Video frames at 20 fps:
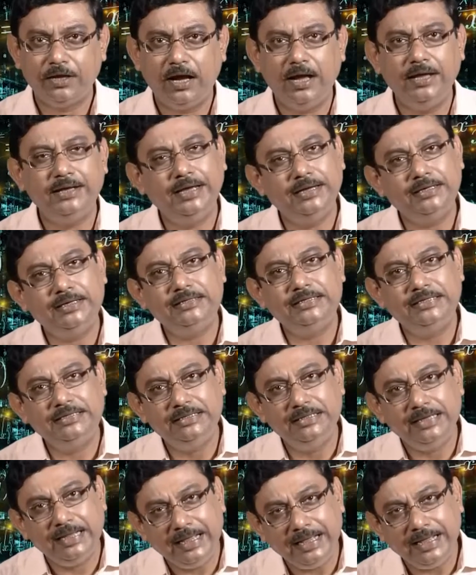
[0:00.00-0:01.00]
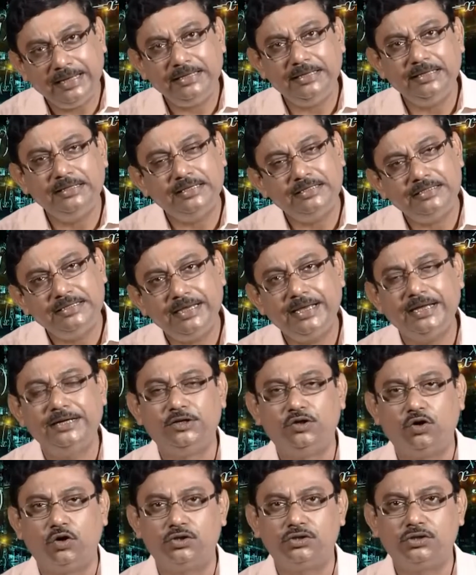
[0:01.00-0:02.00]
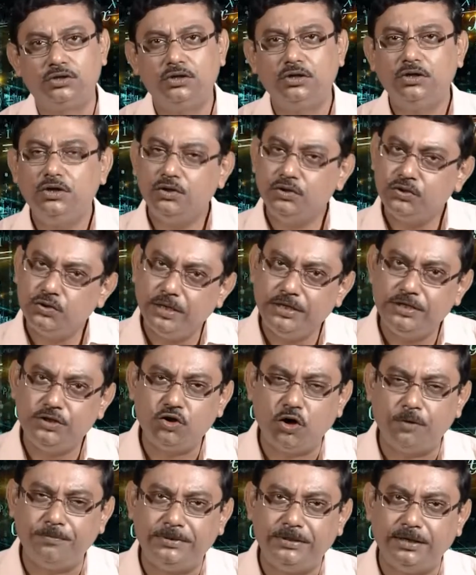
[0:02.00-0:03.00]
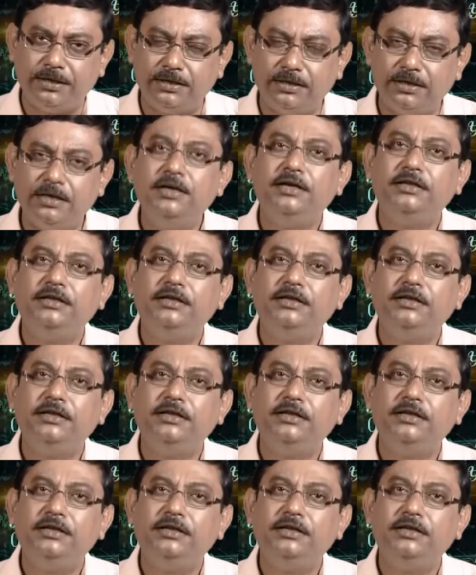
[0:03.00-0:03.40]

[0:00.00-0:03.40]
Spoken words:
I get a head in the second toss, so I stop there.